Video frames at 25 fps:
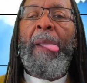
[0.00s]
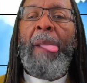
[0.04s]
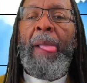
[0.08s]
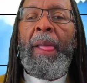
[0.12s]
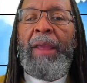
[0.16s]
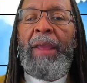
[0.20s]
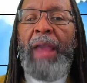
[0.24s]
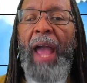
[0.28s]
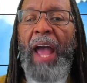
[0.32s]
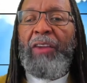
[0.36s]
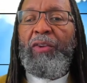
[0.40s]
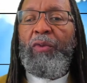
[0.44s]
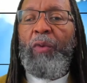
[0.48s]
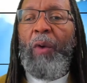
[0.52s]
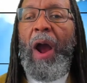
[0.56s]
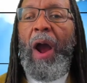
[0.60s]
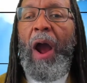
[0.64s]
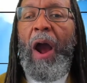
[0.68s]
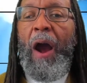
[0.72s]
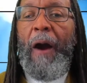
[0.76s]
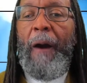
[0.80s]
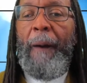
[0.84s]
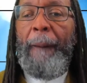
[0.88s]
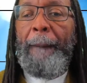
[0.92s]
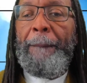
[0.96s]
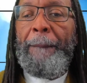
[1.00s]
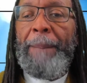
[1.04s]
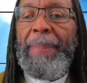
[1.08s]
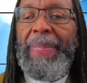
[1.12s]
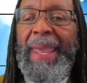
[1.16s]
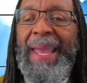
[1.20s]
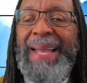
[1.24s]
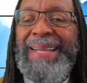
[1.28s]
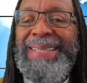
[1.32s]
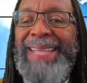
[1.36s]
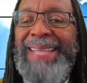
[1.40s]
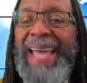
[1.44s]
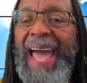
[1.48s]
Yashar'al,
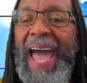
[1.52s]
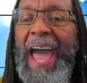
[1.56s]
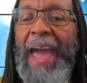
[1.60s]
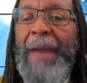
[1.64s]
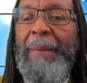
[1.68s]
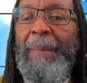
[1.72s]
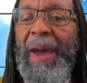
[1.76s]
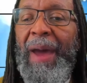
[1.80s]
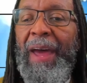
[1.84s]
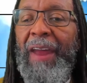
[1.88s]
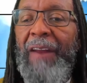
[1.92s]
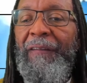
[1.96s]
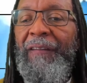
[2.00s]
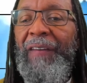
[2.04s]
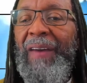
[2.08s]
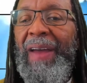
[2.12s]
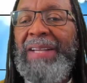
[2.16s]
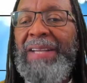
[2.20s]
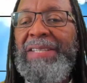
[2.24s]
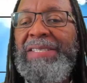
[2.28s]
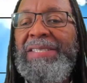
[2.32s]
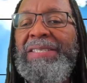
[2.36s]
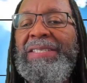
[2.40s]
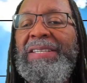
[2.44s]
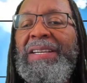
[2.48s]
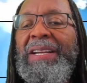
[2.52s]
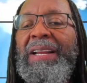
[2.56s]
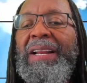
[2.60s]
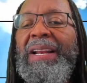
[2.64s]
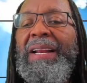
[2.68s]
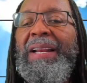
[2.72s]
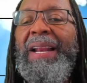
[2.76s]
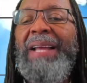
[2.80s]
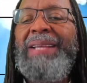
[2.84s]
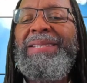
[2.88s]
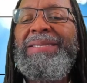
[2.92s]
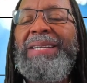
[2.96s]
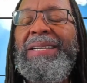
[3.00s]
End Time Manifest.
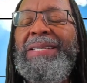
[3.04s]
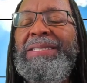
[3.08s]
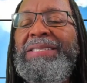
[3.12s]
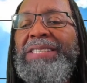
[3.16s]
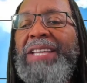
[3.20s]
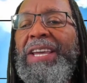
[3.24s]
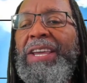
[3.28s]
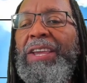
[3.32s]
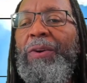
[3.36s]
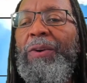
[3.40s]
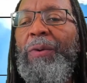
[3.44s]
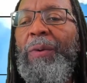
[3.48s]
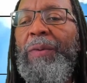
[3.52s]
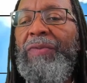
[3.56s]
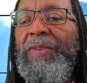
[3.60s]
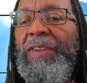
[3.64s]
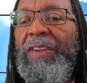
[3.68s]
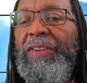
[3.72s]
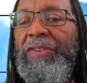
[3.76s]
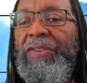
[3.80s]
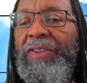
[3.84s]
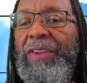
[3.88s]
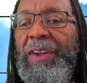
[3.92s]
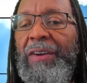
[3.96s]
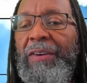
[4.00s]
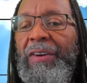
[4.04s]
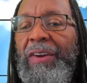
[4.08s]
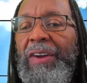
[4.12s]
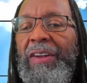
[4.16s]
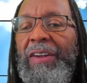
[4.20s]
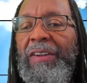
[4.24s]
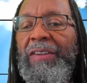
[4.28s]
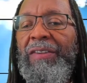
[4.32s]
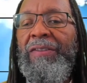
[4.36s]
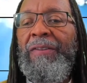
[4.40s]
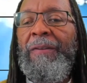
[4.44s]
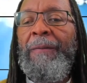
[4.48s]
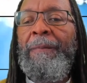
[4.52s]
Let's continue with this
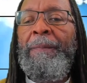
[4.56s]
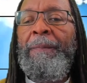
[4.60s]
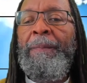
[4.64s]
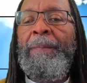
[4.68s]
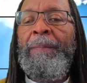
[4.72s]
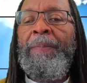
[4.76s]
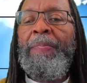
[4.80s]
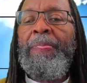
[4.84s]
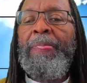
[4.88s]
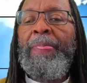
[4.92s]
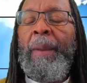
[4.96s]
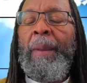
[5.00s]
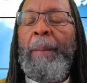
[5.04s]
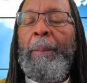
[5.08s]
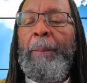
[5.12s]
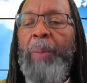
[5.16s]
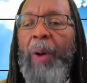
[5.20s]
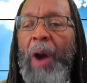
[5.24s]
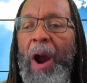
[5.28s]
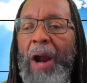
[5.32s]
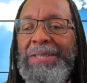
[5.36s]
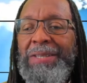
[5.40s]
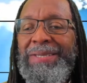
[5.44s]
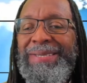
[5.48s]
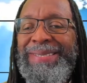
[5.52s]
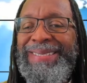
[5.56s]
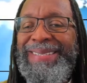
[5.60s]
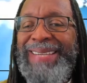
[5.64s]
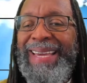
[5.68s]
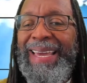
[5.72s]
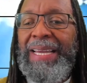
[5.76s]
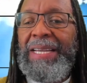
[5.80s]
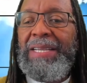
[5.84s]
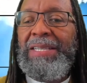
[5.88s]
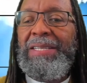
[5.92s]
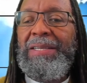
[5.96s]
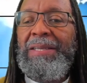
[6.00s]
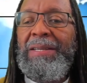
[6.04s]
series. Part
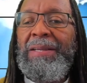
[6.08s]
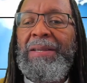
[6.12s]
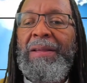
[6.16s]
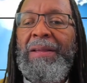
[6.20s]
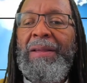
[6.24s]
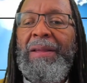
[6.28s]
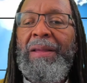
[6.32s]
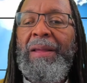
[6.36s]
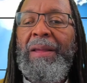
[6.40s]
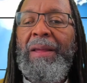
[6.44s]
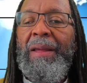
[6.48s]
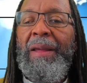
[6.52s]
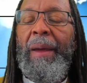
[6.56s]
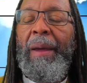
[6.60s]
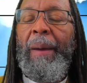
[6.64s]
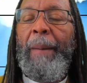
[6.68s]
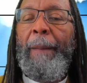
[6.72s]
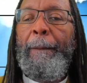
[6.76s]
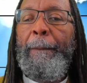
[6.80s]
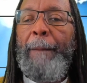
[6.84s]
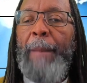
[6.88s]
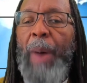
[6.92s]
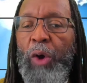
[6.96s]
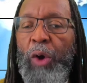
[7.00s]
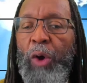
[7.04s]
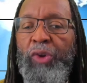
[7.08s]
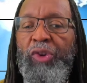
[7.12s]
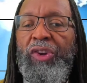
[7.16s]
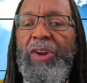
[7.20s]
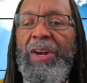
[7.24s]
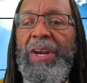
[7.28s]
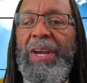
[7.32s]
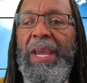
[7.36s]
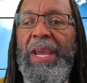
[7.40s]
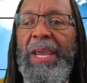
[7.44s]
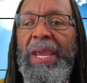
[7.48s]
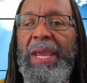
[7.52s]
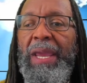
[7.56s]
six, Motion
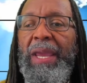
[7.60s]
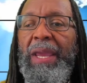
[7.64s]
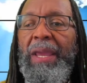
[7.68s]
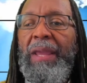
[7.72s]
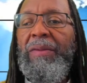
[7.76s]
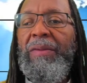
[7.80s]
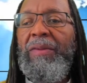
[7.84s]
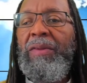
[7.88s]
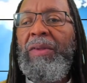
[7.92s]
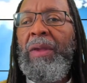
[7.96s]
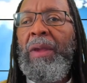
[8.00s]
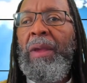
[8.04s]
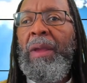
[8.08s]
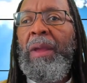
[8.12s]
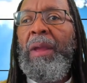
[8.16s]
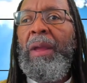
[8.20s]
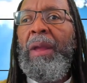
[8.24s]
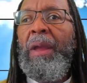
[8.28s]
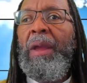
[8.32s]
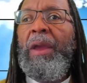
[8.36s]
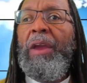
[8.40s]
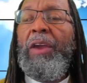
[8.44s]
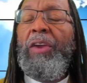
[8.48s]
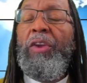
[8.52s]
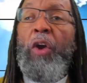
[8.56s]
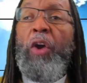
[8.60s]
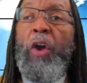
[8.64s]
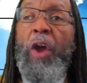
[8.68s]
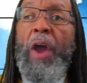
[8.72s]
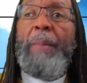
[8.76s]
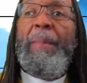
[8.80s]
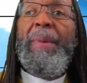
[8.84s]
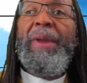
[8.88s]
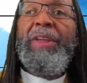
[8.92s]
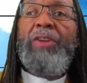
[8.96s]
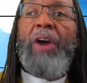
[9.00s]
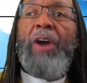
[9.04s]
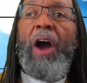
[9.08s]
Needs. You hear
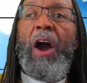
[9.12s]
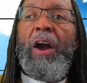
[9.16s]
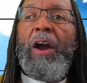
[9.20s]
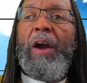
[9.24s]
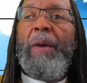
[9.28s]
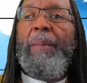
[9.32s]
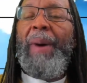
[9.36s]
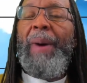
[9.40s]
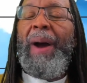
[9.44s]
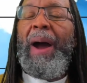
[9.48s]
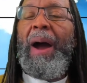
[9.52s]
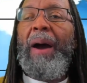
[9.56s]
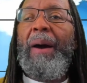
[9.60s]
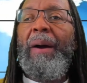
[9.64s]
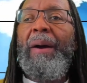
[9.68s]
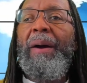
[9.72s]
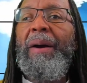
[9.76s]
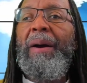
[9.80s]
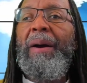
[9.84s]
me talk about